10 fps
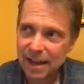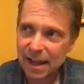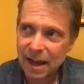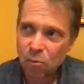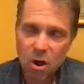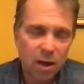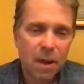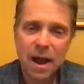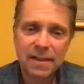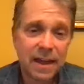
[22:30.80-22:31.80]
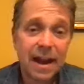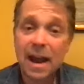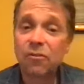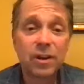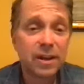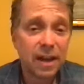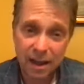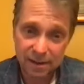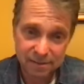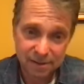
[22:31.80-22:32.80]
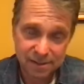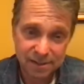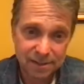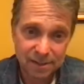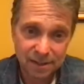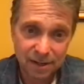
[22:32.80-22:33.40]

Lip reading: I walk by that every day because it's